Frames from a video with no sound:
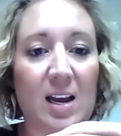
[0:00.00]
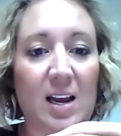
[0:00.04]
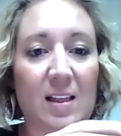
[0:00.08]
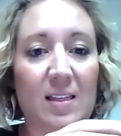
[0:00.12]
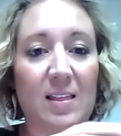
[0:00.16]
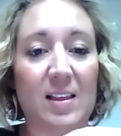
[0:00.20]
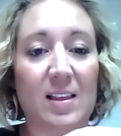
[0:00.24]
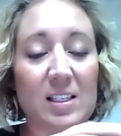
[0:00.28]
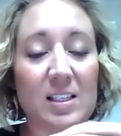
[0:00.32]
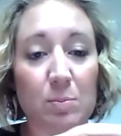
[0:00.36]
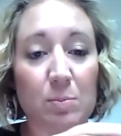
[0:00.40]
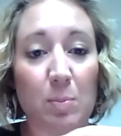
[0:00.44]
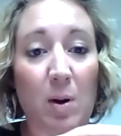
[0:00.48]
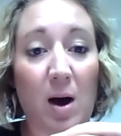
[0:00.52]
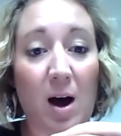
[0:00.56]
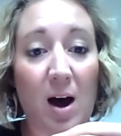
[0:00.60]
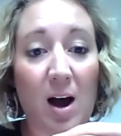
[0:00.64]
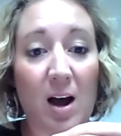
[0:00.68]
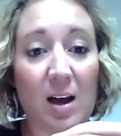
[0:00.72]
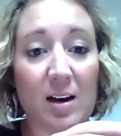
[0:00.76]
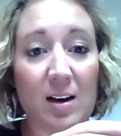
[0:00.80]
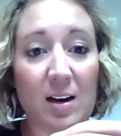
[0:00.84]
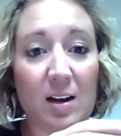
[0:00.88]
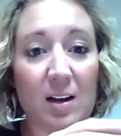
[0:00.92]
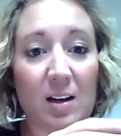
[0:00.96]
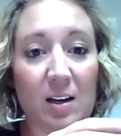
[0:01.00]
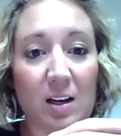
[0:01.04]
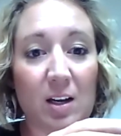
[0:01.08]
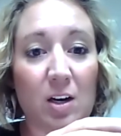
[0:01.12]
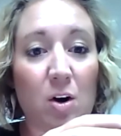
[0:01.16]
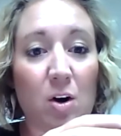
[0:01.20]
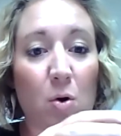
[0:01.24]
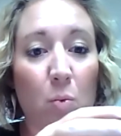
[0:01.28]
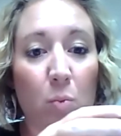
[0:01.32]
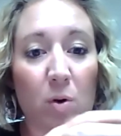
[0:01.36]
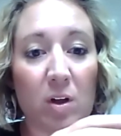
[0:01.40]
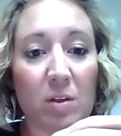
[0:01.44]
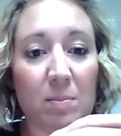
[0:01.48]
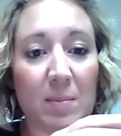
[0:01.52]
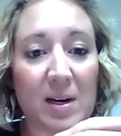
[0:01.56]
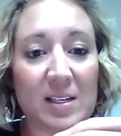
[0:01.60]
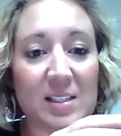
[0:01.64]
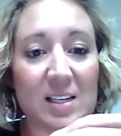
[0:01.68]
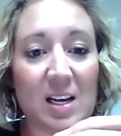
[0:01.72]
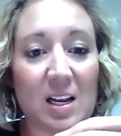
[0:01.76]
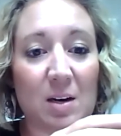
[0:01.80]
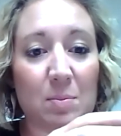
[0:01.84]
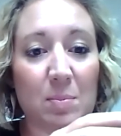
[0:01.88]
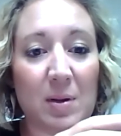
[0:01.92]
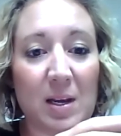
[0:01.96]
in this pod, with my
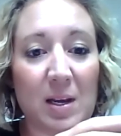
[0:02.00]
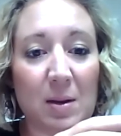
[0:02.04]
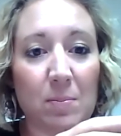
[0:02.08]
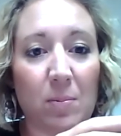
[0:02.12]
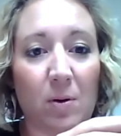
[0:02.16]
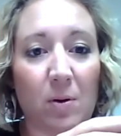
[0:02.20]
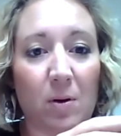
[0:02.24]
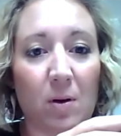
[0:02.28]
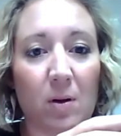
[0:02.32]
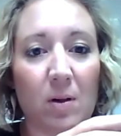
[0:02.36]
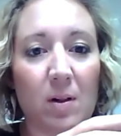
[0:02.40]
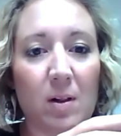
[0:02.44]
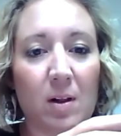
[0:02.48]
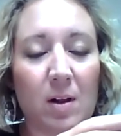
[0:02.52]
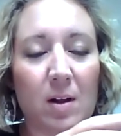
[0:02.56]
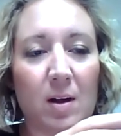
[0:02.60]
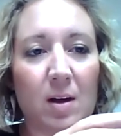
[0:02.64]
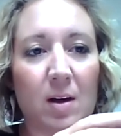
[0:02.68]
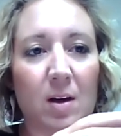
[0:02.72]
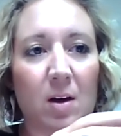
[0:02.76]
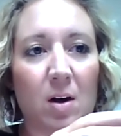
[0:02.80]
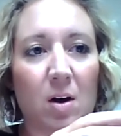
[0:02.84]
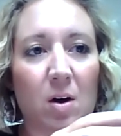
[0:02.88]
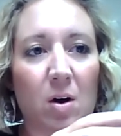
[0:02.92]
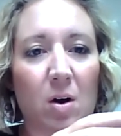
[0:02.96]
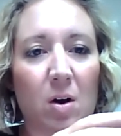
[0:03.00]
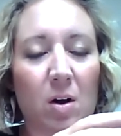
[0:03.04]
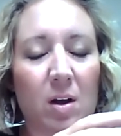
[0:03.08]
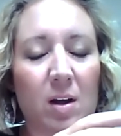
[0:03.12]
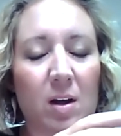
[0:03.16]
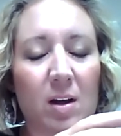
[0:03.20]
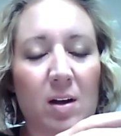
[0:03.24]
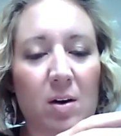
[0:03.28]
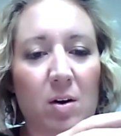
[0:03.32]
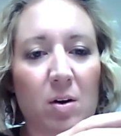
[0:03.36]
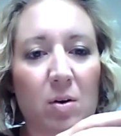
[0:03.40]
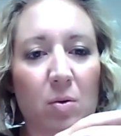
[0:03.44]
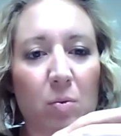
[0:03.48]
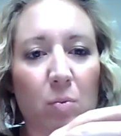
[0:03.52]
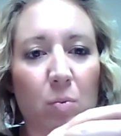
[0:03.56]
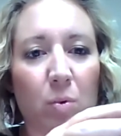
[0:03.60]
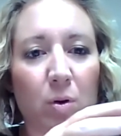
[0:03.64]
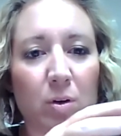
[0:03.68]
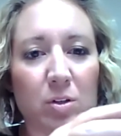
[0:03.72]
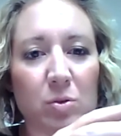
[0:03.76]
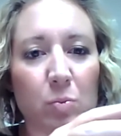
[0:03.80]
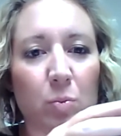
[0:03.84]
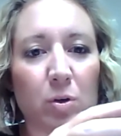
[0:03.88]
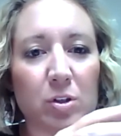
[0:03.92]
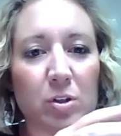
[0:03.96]
10 people,
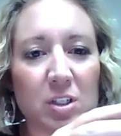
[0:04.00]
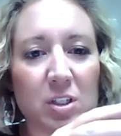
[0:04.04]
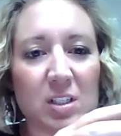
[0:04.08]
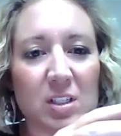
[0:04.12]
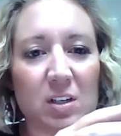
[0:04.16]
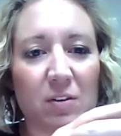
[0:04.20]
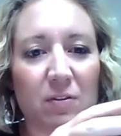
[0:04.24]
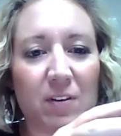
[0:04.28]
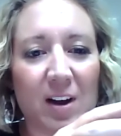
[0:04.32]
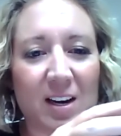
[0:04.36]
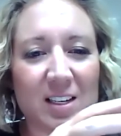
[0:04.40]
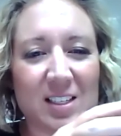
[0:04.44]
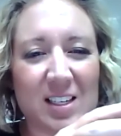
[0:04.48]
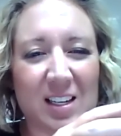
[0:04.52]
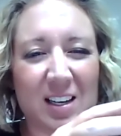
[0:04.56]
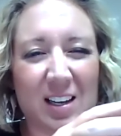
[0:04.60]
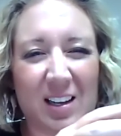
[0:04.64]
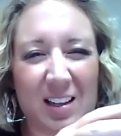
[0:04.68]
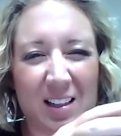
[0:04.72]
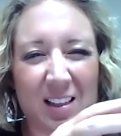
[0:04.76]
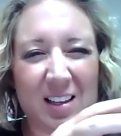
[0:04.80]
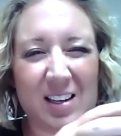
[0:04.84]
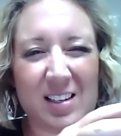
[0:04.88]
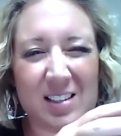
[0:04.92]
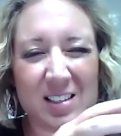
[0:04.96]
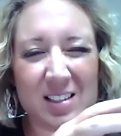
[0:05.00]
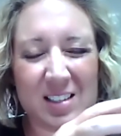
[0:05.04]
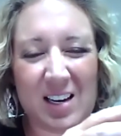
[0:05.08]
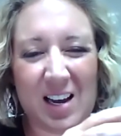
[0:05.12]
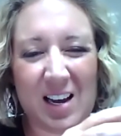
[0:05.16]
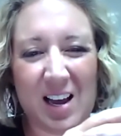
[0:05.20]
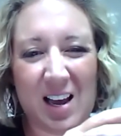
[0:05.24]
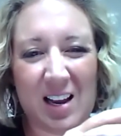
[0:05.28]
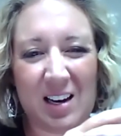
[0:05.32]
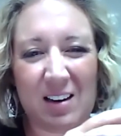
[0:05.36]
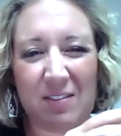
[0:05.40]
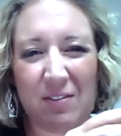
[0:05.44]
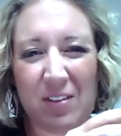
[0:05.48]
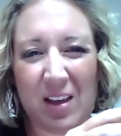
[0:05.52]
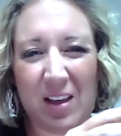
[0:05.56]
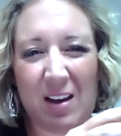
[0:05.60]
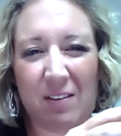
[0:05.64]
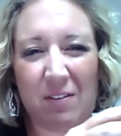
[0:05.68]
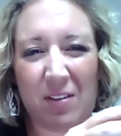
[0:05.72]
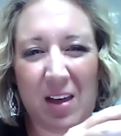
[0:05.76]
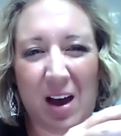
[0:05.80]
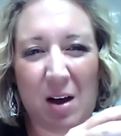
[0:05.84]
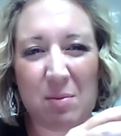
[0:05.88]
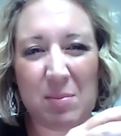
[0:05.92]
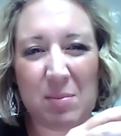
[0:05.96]
we're just affecting these 10, if
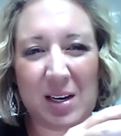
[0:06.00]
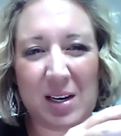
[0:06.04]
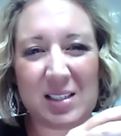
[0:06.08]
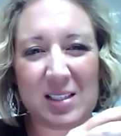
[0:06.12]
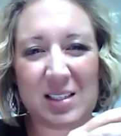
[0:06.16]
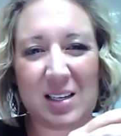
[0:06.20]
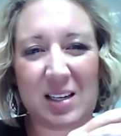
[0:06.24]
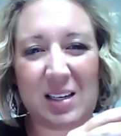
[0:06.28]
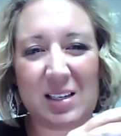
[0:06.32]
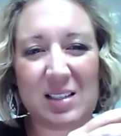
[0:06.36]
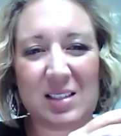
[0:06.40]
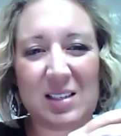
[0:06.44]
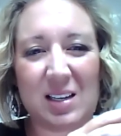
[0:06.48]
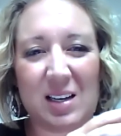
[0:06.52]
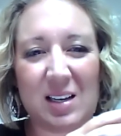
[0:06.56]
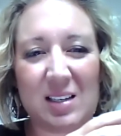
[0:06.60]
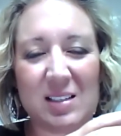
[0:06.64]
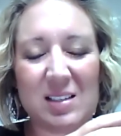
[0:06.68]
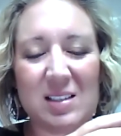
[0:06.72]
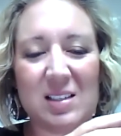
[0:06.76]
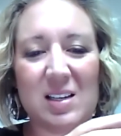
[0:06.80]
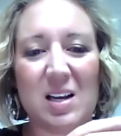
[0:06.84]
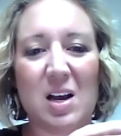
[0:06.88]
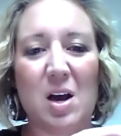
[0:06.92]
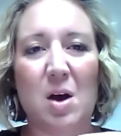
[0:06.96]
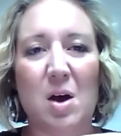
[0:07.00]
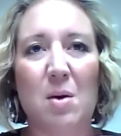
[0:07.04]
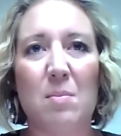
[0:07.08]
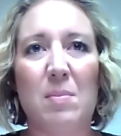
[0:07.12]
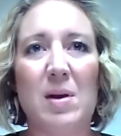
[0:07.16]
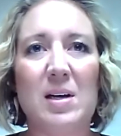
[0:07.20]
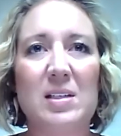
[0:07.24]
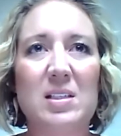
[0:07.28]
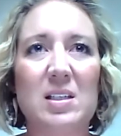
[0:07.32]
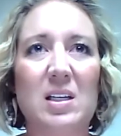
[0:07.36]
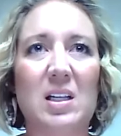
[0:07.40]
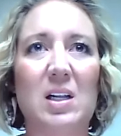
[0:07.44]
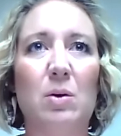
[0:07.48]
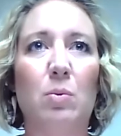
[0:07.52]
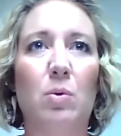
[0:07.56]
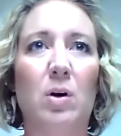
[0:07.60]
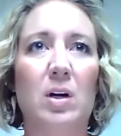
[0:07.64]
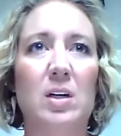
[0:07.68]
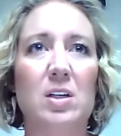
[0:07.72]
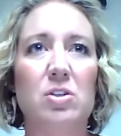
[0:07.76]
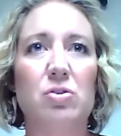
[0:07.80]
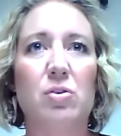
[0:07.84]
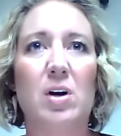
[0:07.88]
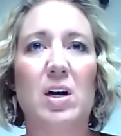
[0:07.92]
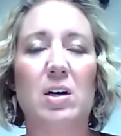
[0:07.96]
that makes any sense. Basically, we're going
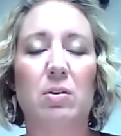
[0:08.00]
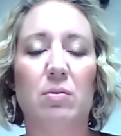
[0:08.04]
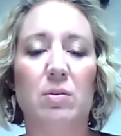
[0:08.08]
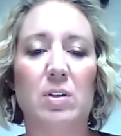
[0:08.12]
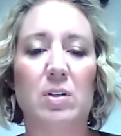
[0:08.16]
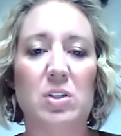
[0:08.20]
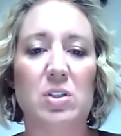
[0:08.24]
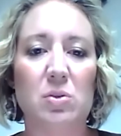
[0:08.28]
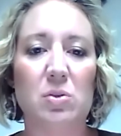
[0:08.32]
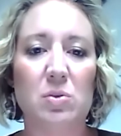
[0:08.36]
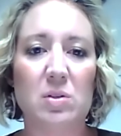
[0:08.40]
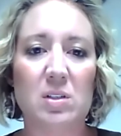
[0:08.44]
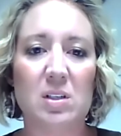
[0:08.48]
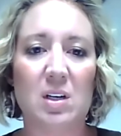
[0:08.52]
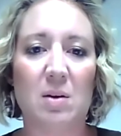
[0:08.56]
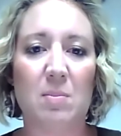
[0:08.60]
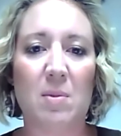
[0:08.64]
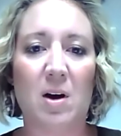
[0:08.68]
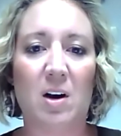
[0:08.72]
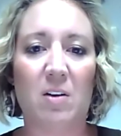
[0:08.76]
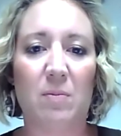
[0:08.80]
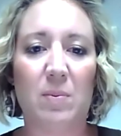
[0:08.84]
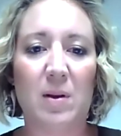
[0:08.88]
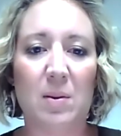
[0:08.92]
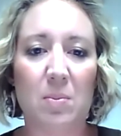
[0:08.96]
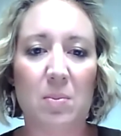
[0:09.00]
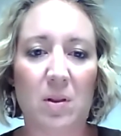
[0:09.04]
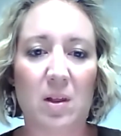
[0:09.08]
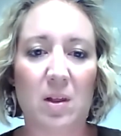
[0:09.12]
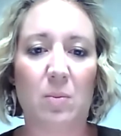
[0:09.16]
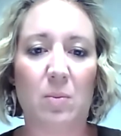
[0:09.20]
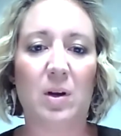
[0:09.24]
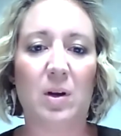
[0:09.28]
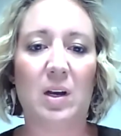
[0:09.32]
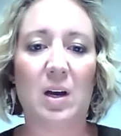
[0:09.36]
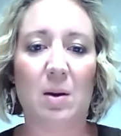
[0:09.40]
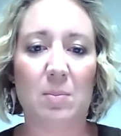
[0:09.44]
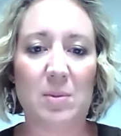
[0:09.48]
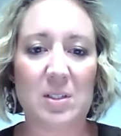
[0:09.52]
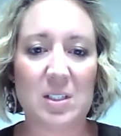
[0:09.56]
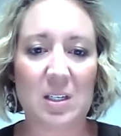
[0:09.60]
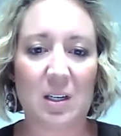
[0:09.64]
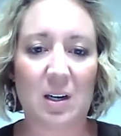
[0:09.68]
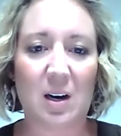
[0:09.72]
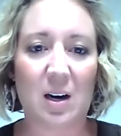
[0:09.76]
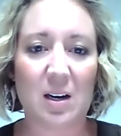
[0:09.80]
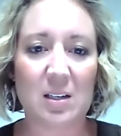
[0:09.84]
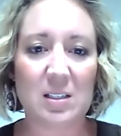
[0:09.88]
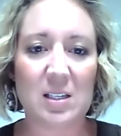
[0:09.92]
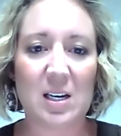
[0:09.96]
to try to reduce the amount of people that we come into
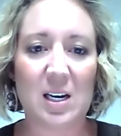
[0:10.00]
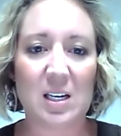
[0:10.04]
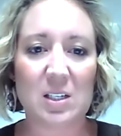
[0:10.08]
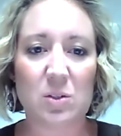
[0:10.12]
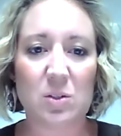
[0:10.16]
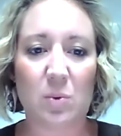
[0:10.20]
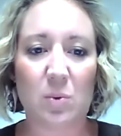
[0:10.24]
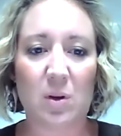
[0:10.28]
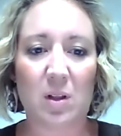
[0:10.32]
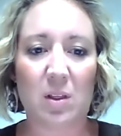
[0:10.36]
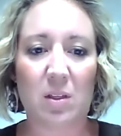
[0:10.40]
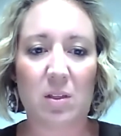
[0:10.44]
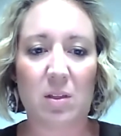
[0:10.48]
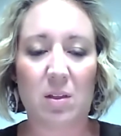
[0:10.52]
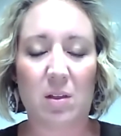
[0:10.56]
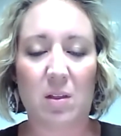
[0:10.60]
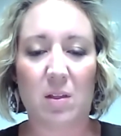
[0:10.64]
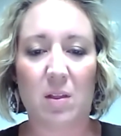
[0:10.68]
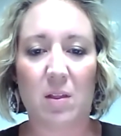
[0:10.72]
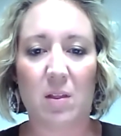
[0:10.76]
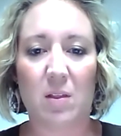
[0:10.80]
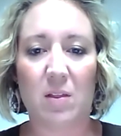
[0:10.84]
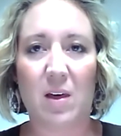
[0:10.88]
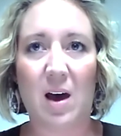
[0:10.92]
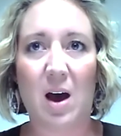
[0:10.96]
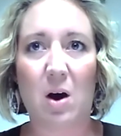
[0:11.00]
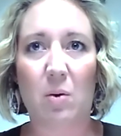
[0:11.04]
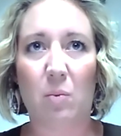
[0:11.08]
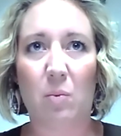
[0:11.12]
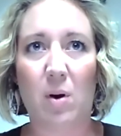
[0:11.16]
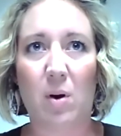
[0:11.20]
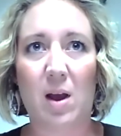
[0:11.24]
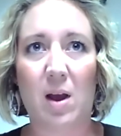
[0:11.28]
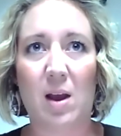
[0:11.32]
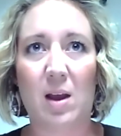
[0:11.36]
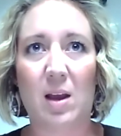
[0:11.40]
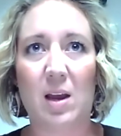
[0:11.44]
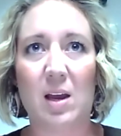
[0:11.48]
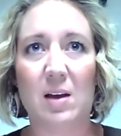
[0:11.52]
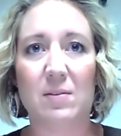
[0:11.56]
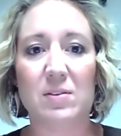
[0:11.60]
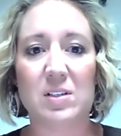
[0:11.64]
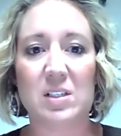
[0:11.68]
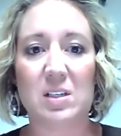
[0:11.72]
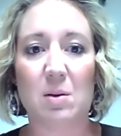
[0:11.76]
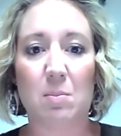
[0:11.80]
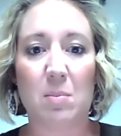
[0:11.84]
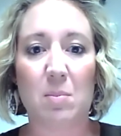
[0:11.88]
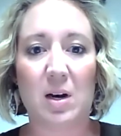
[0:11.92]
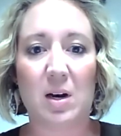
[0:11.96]
contact with. That way, if
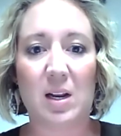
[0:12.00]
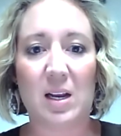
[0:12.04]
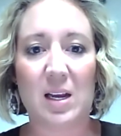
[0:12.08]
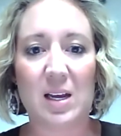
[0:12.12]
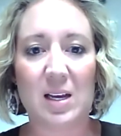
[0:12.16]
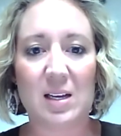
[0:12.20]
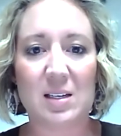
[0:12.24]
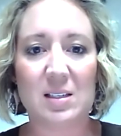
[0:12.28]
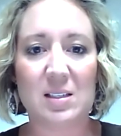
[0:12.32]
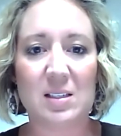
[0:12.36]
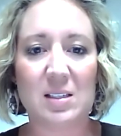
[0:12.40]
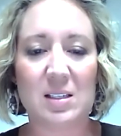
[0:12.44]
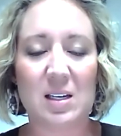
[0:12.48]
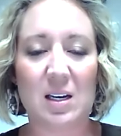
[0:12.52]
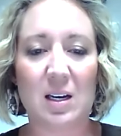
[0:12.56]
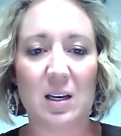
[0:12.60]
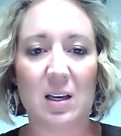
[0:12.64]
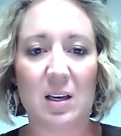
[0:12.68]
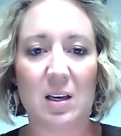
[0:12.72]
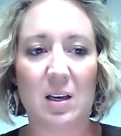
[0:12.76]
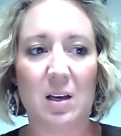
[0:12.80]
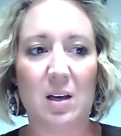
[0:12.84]
somebody is sick,